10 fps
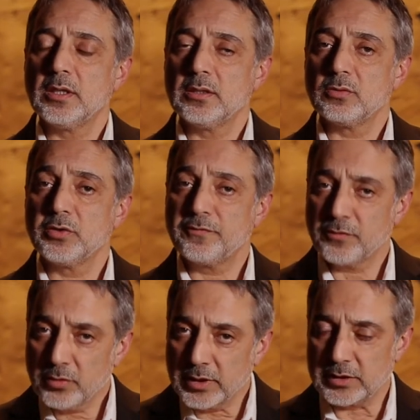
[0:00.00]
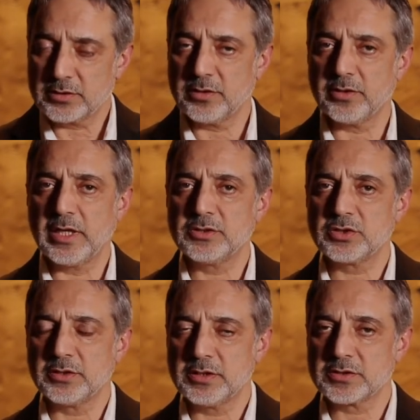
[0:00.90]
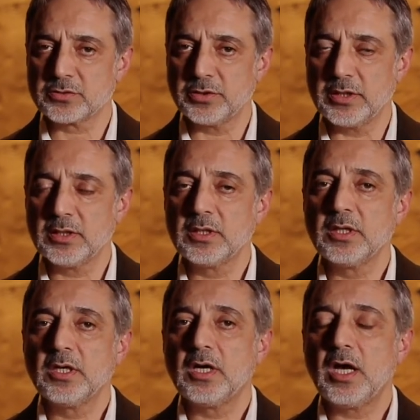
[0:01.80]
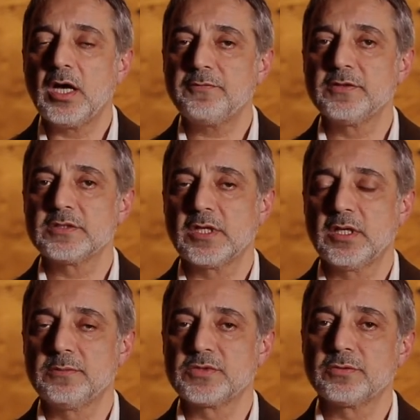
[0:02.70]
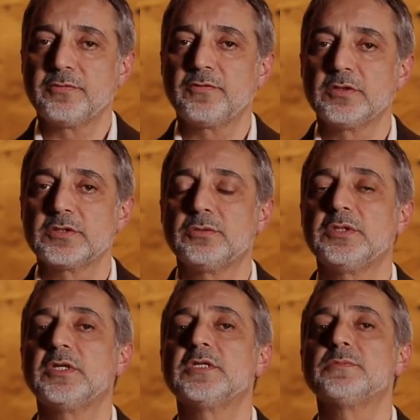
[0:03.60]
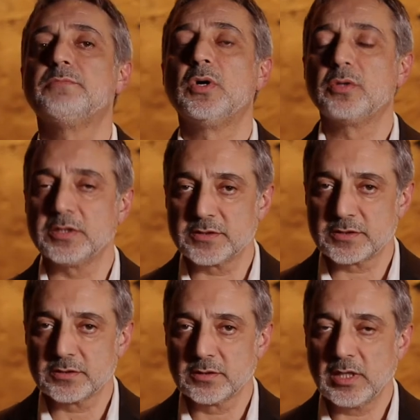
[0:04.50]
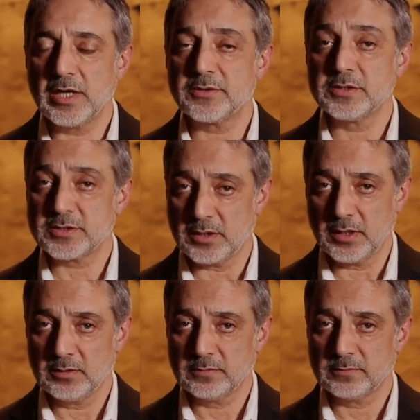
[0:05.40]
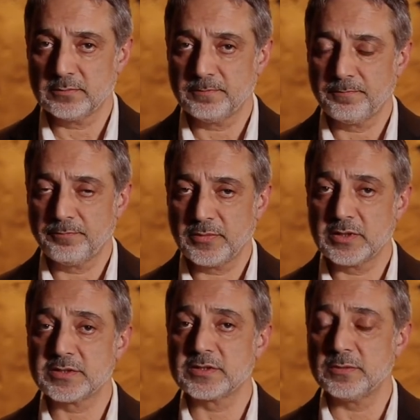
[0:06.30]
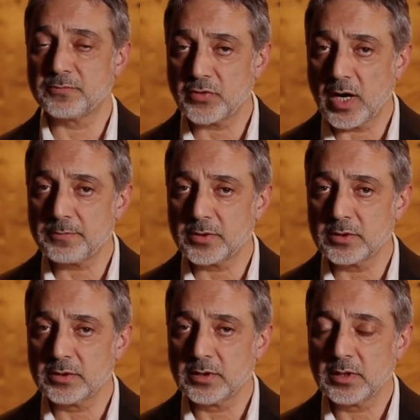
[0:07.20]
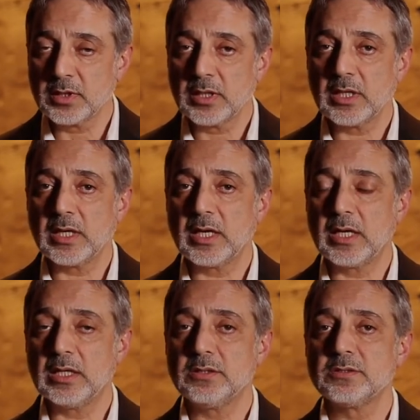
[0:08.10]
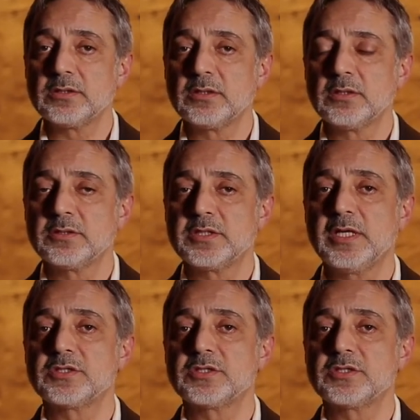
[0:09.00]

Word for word: referring to their ancient history, oftentimes refer to it as bogus ethnicity. This is improper and takes